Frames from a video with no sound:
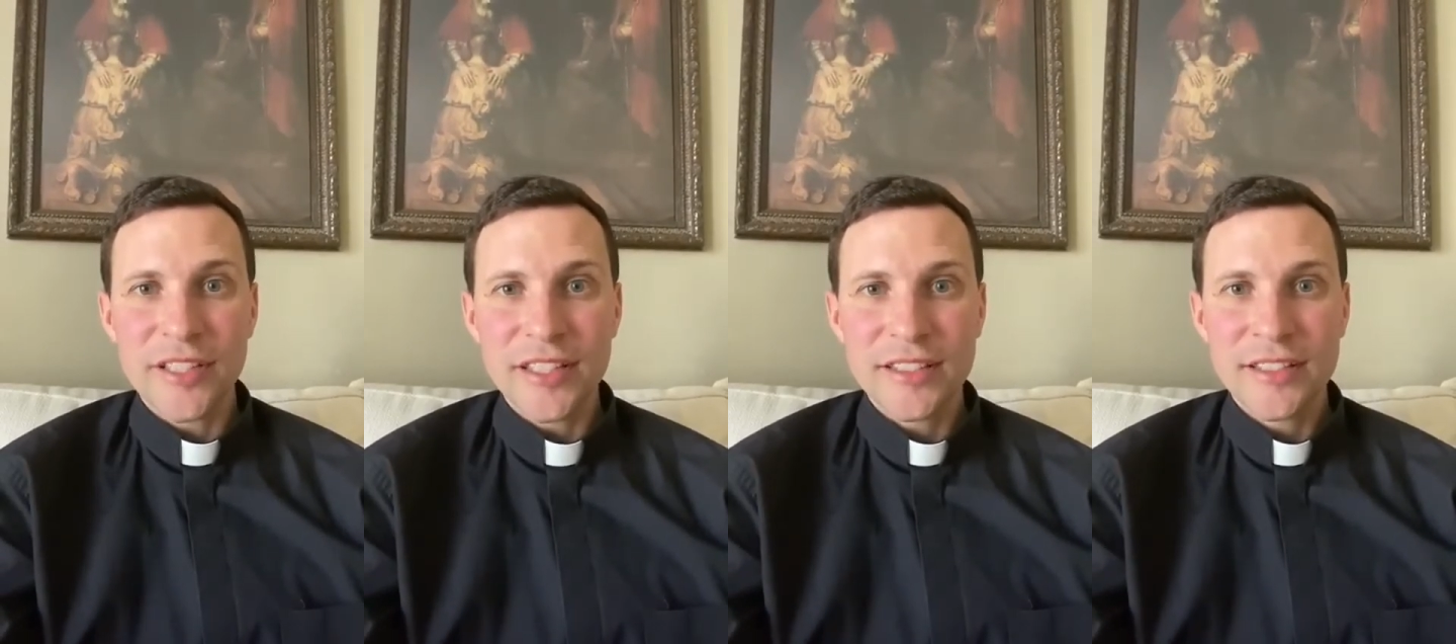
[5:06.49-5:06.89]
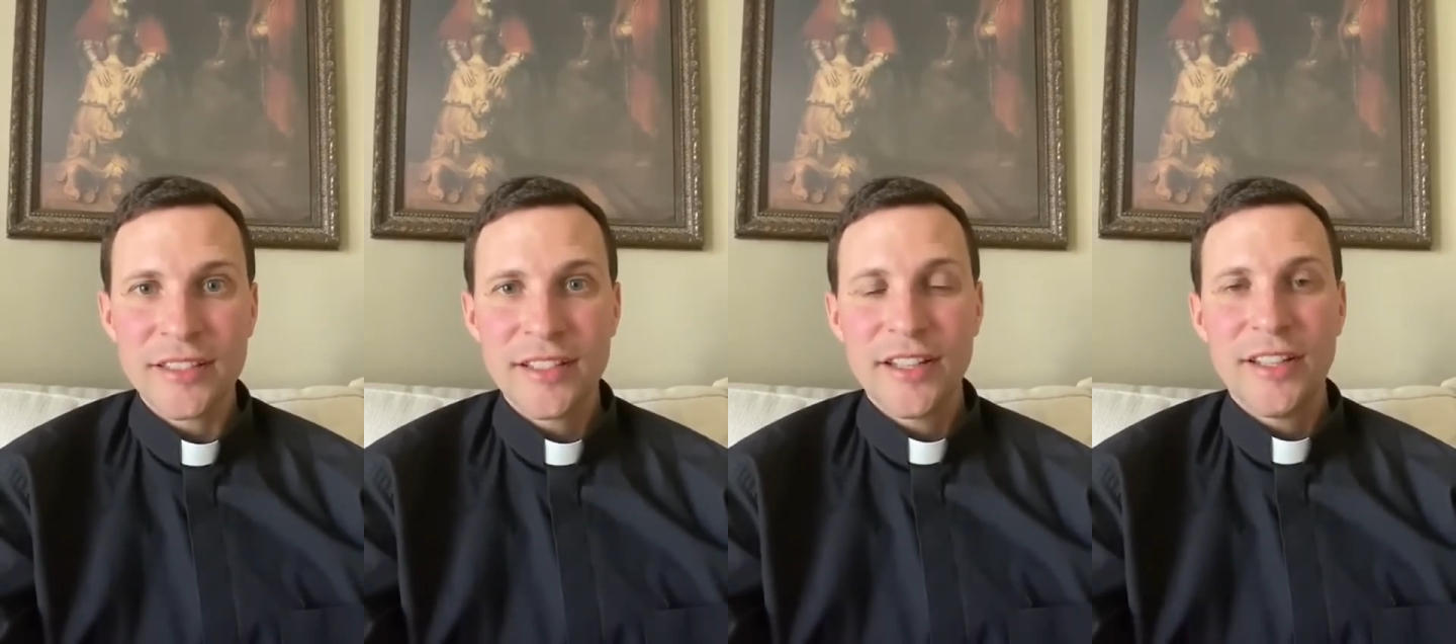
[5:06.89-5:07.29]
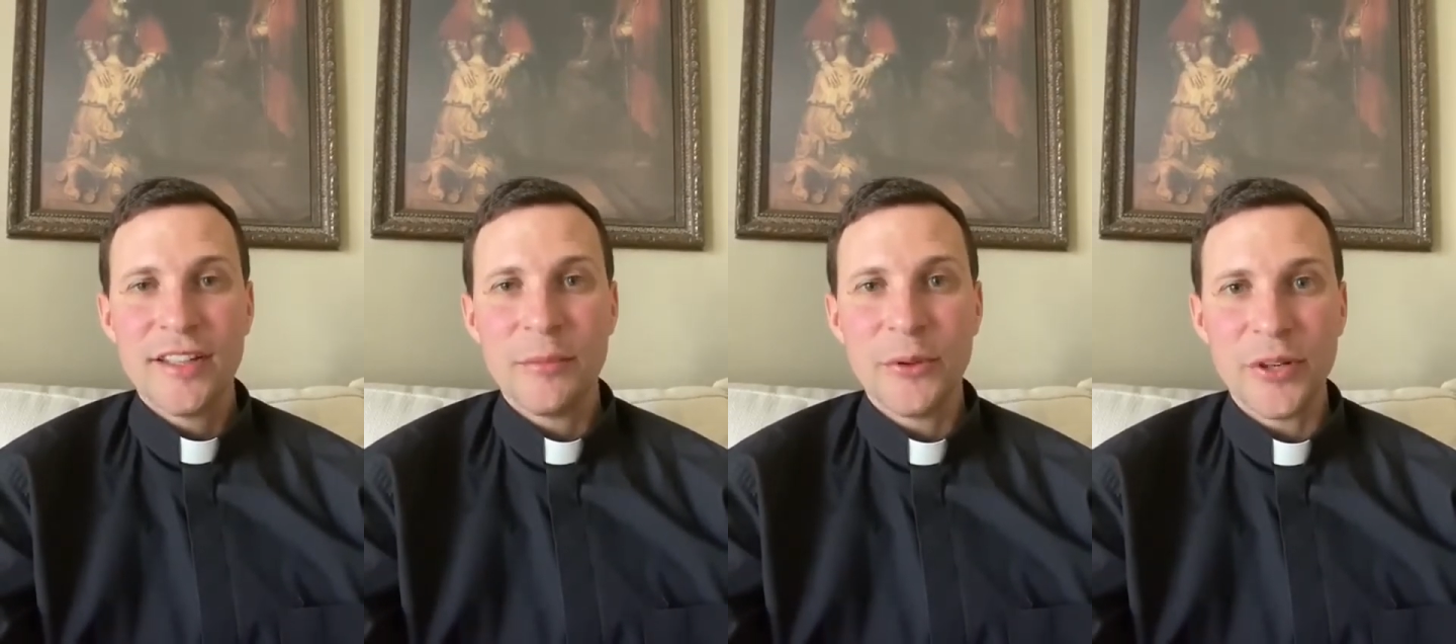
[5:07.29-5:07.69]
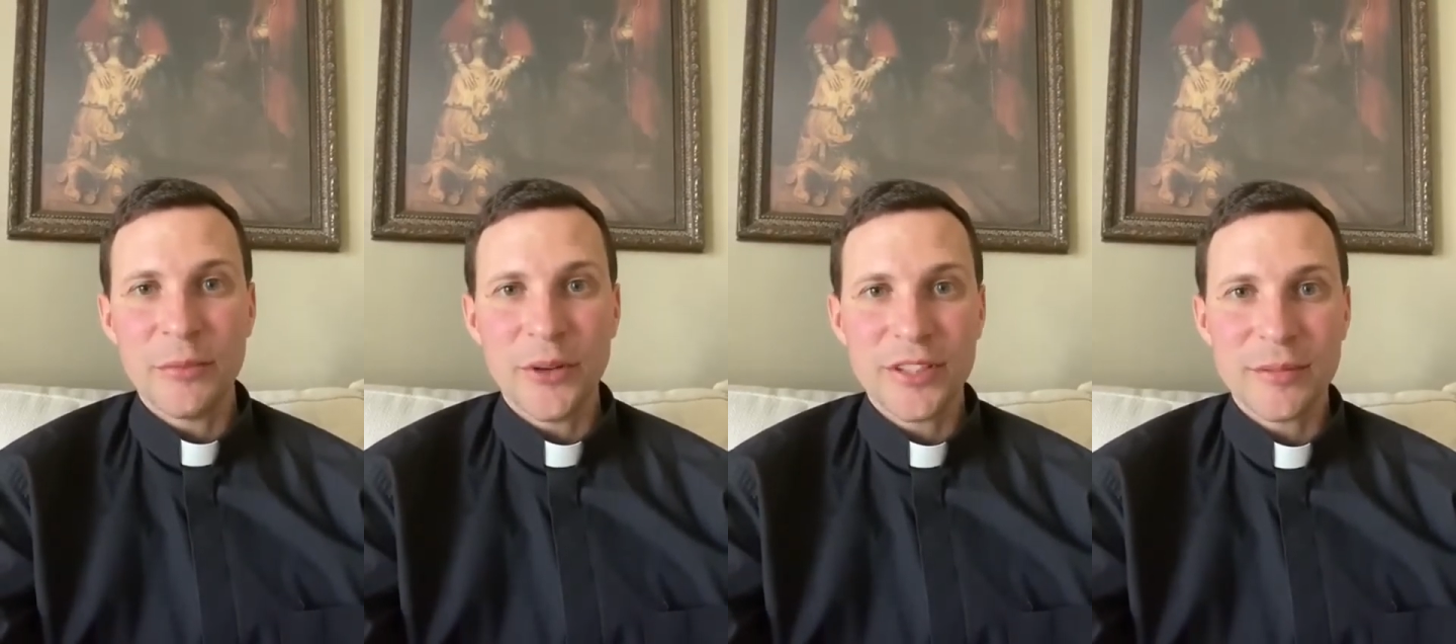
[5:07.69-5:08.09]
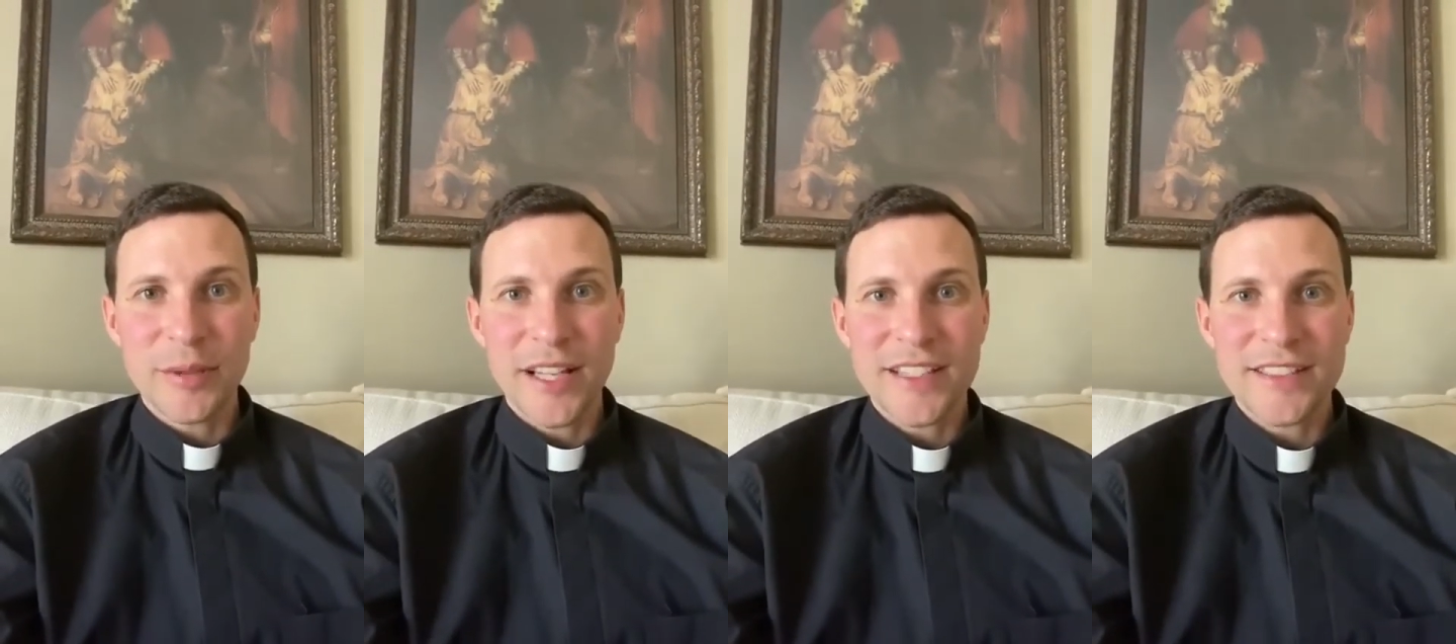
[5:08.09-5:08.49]
it, the more it
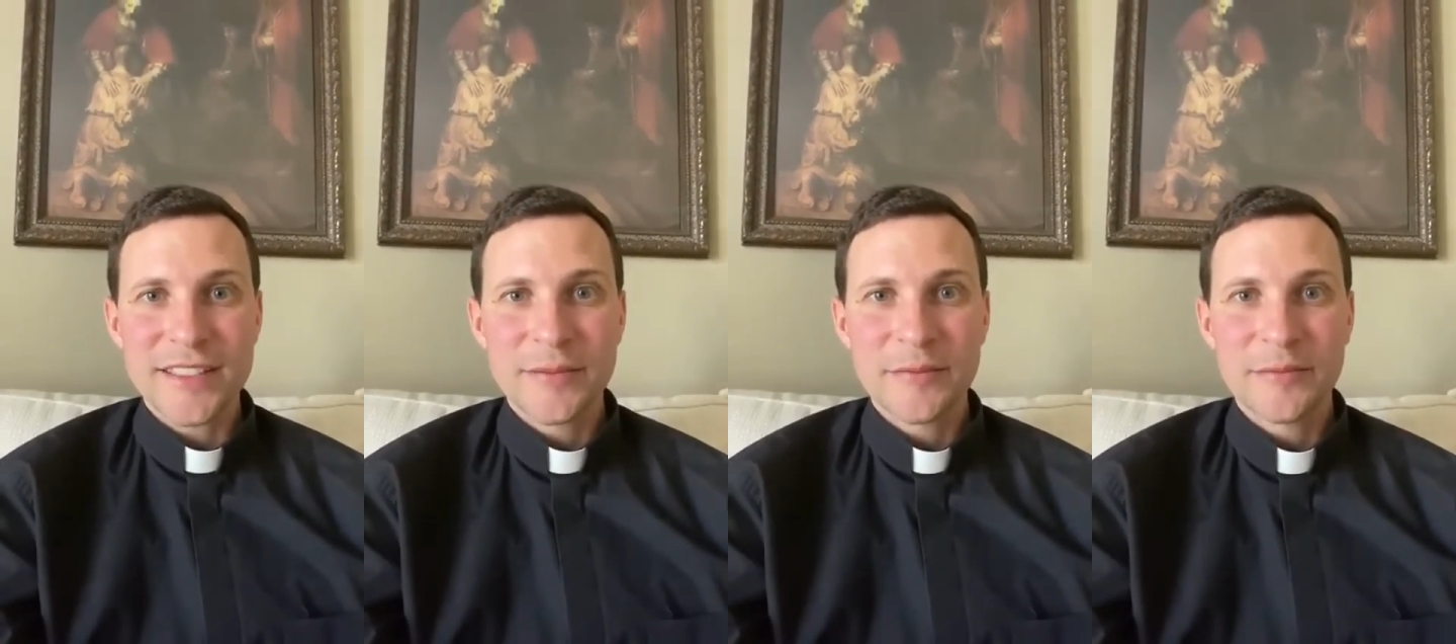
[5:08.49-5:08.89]
multiplies?